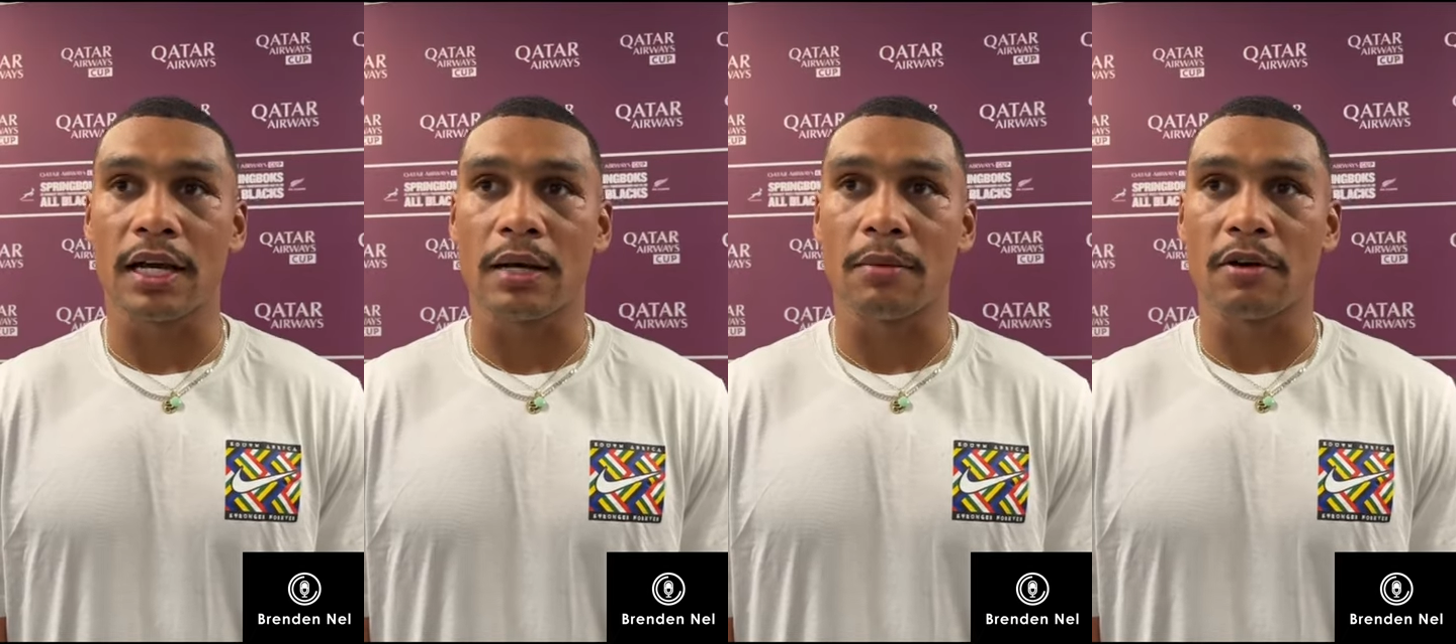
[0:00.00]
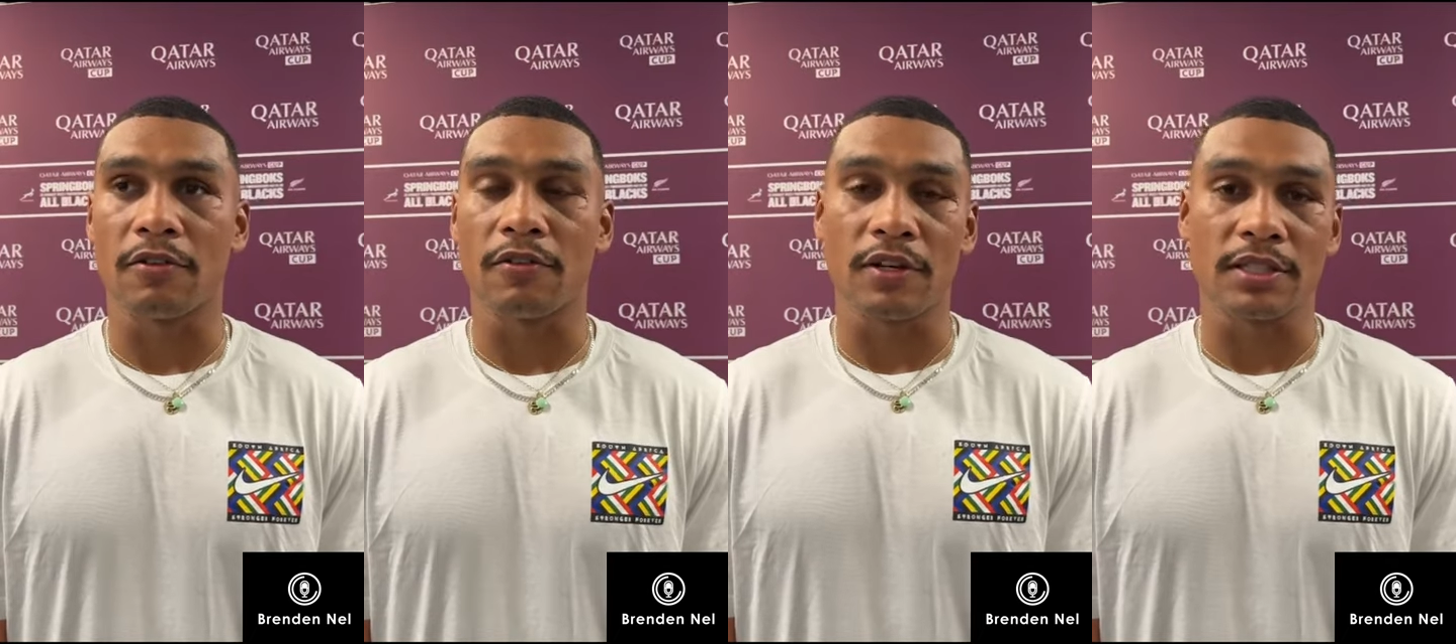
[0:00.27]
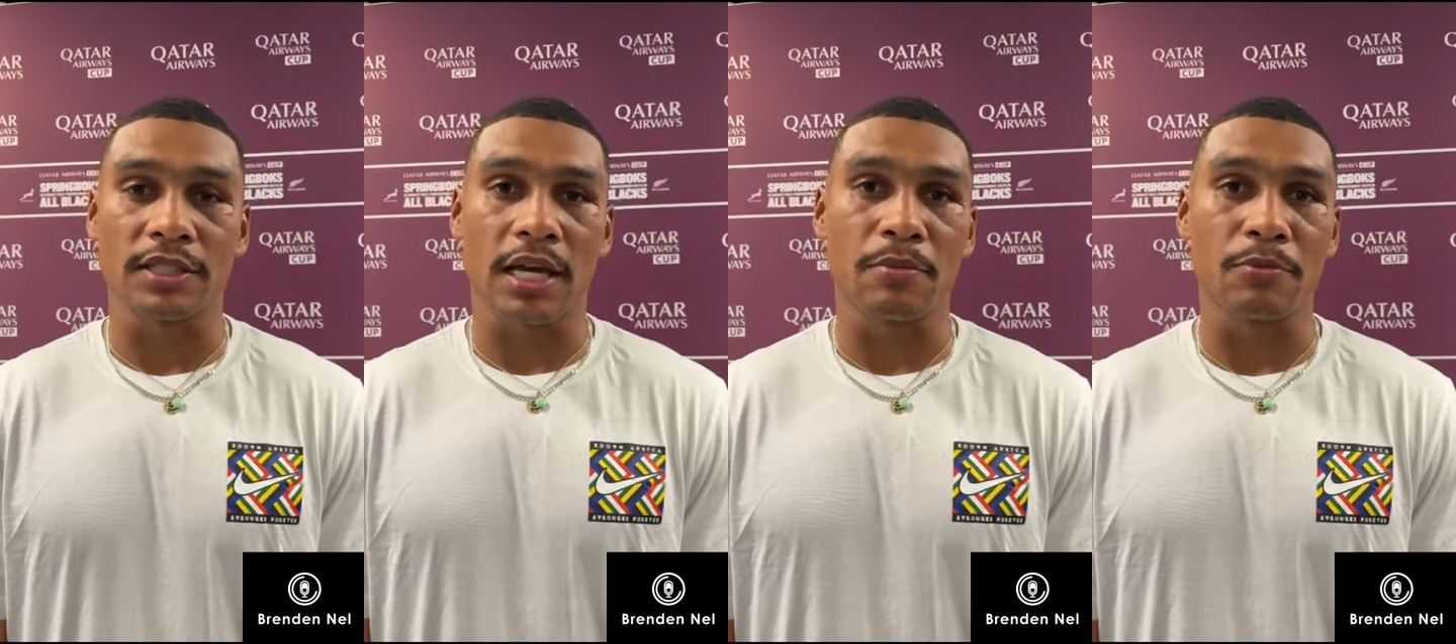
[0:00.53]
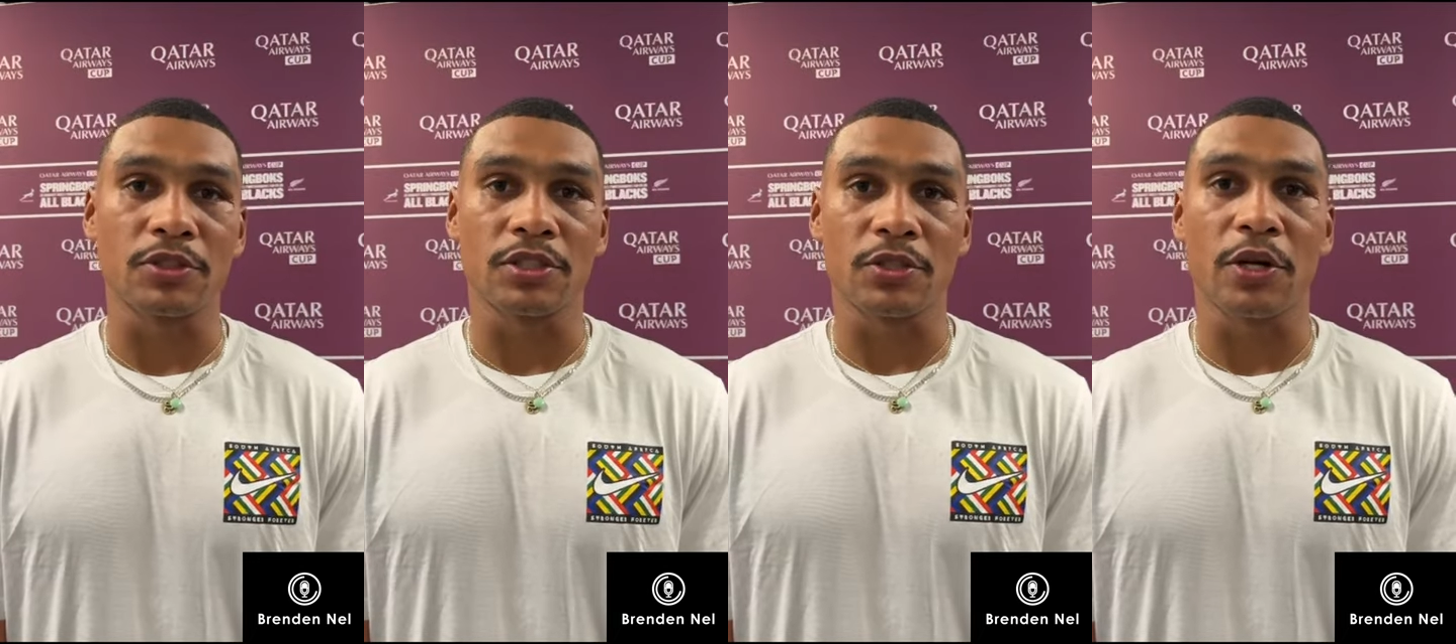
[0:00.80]
Um, our first
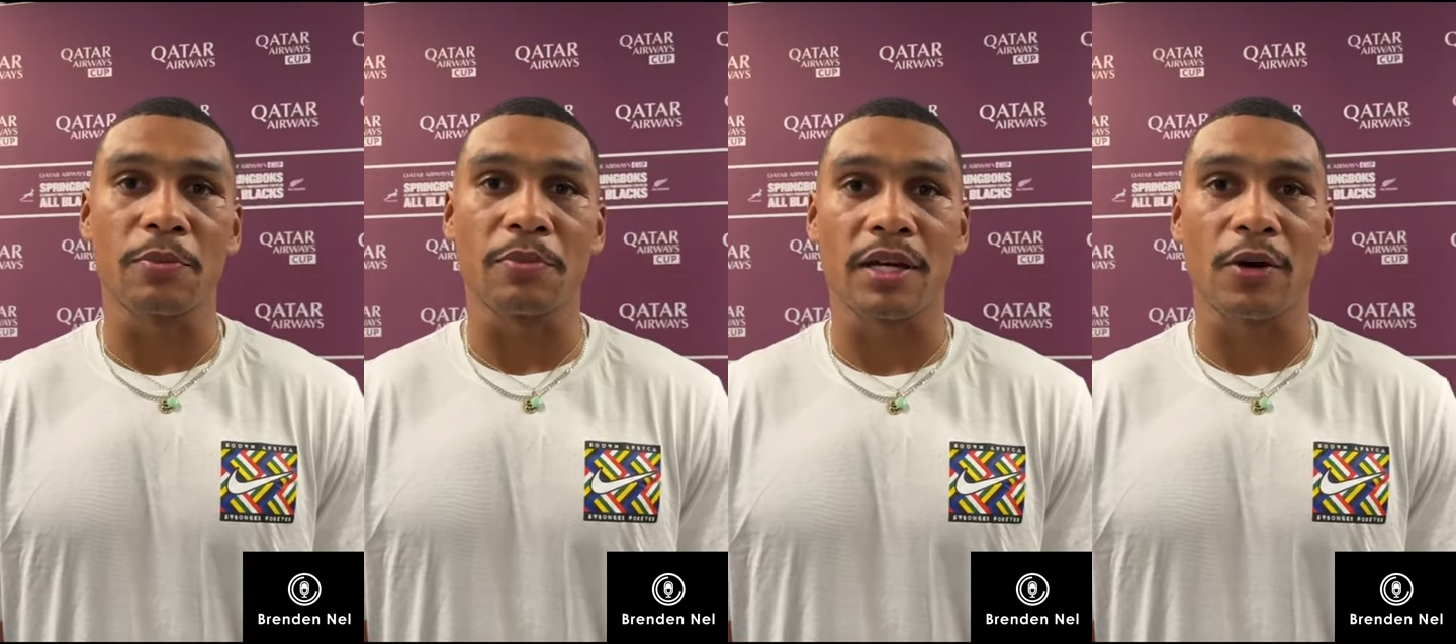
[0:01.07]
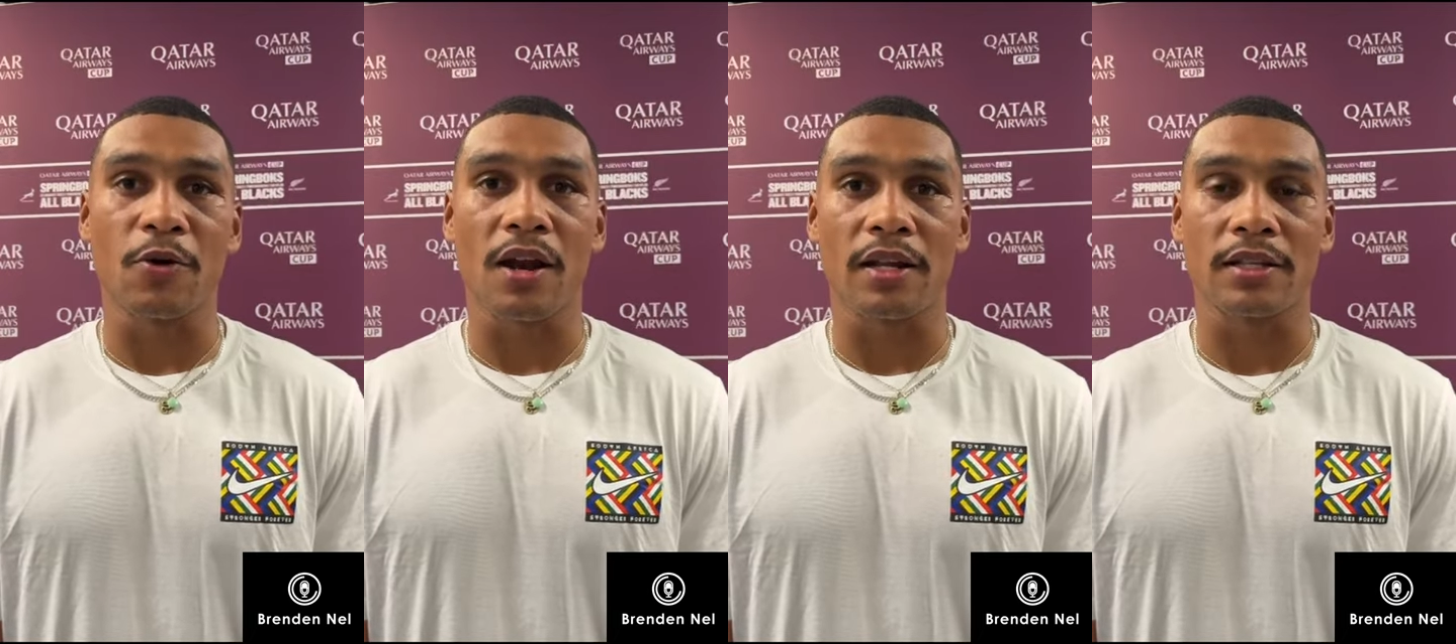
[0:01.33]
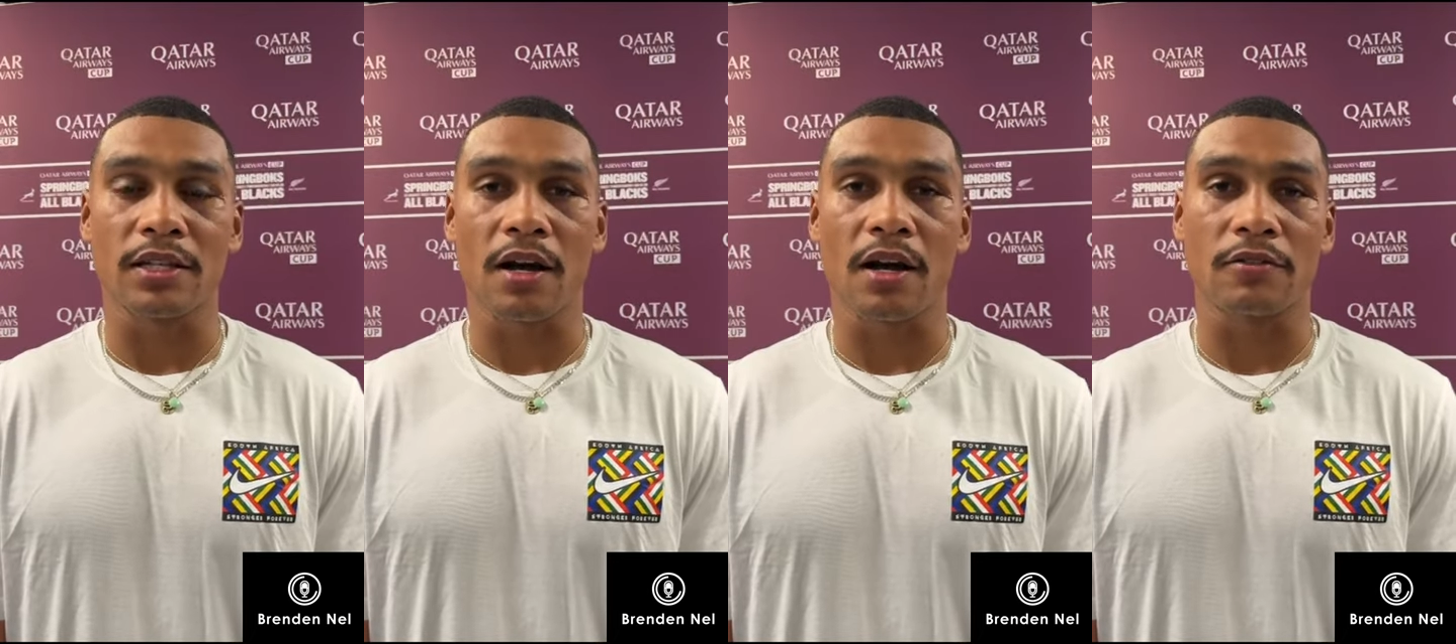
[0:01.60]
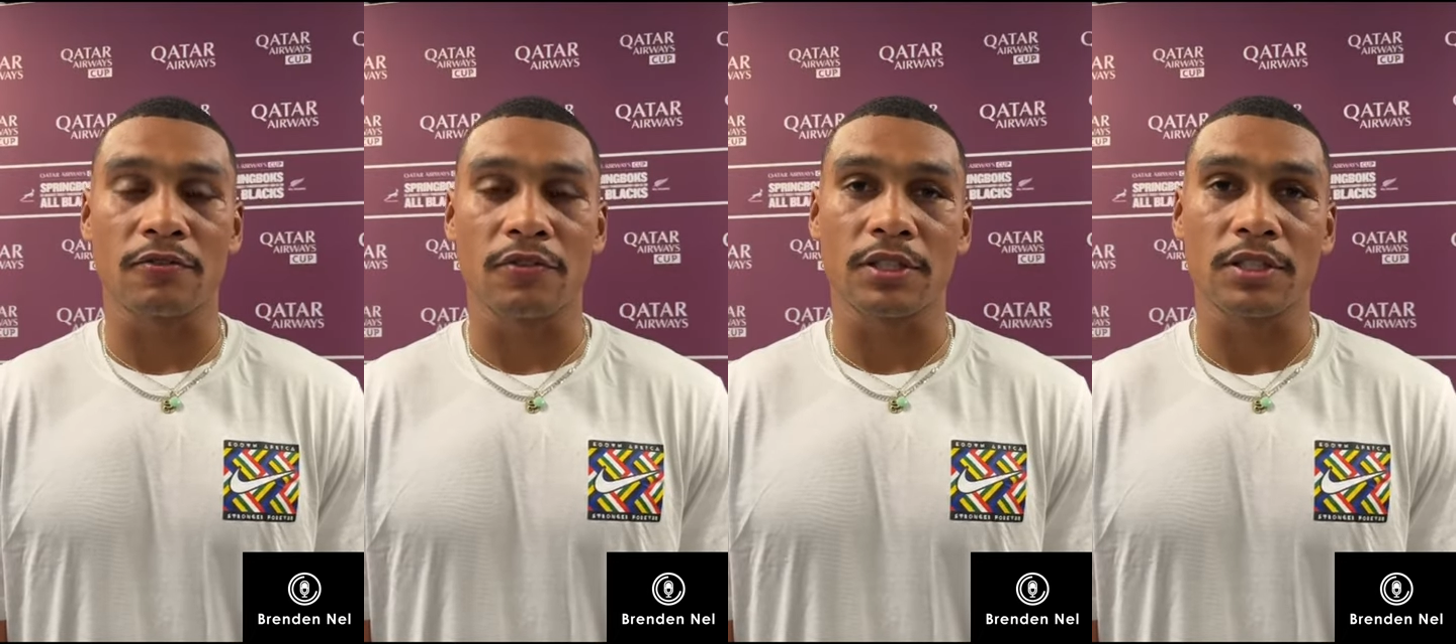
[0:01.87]
game is going to be a quality
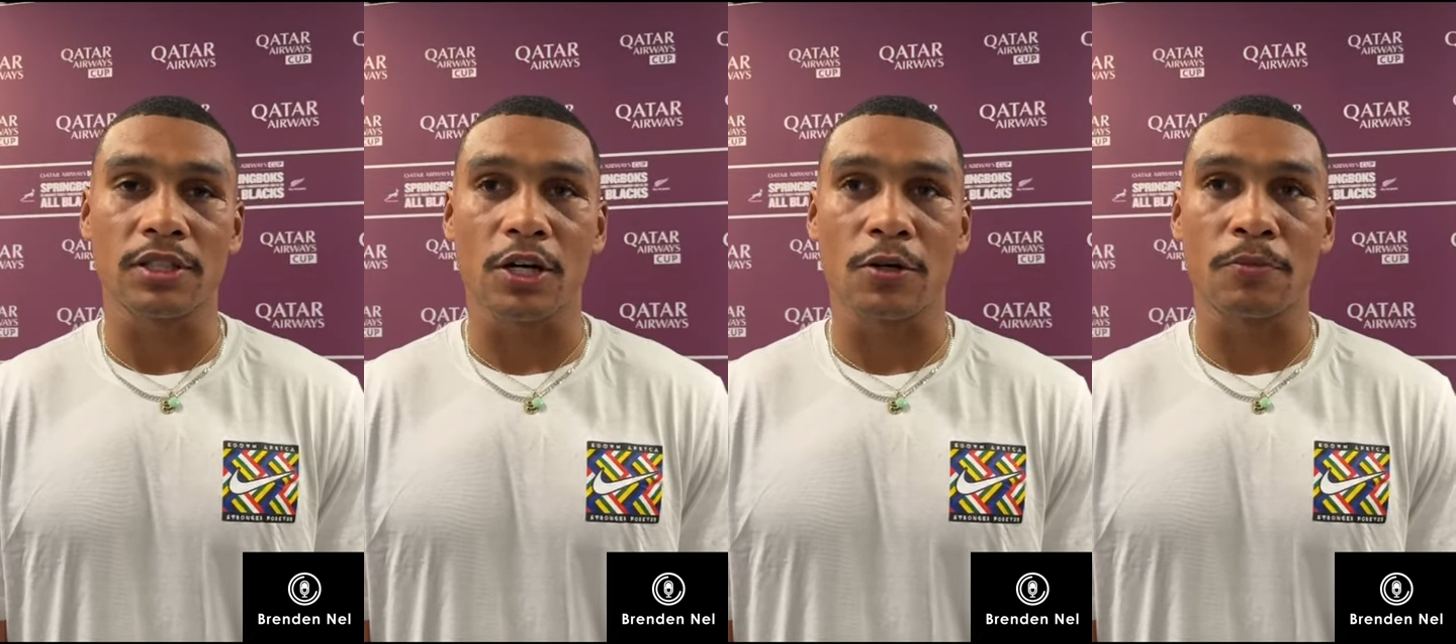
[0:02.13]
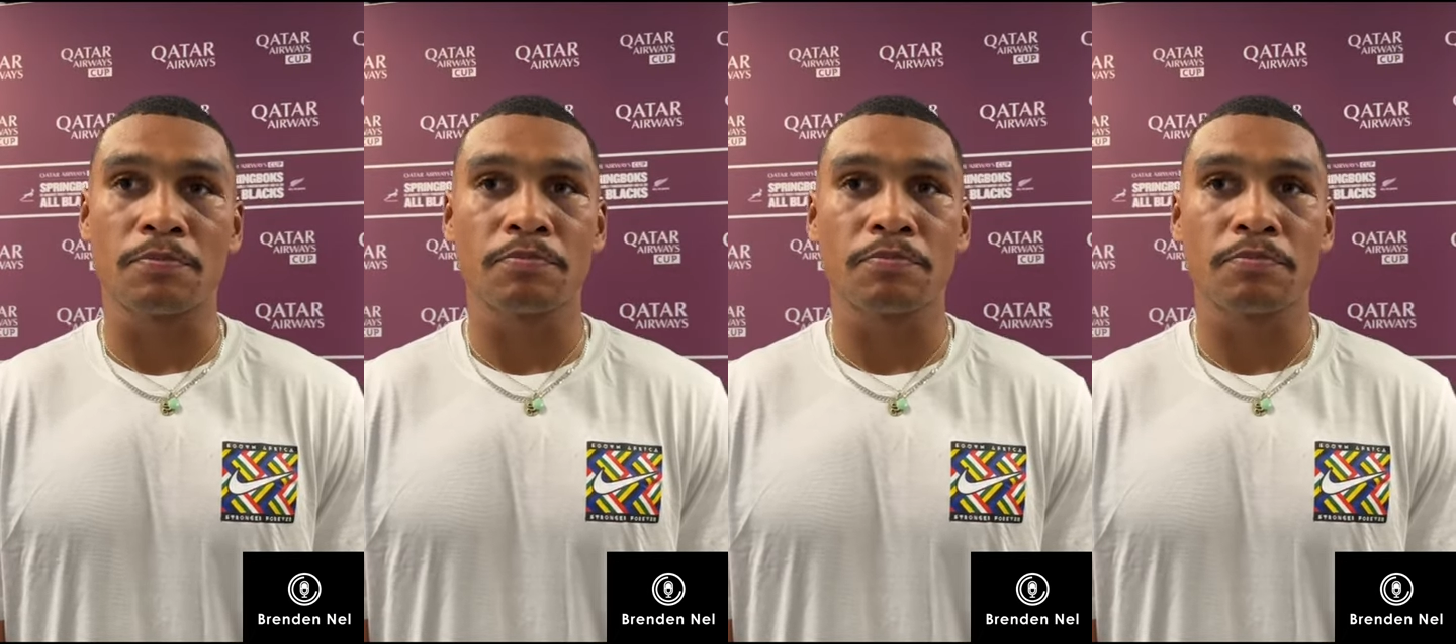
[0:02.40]
outfit. So,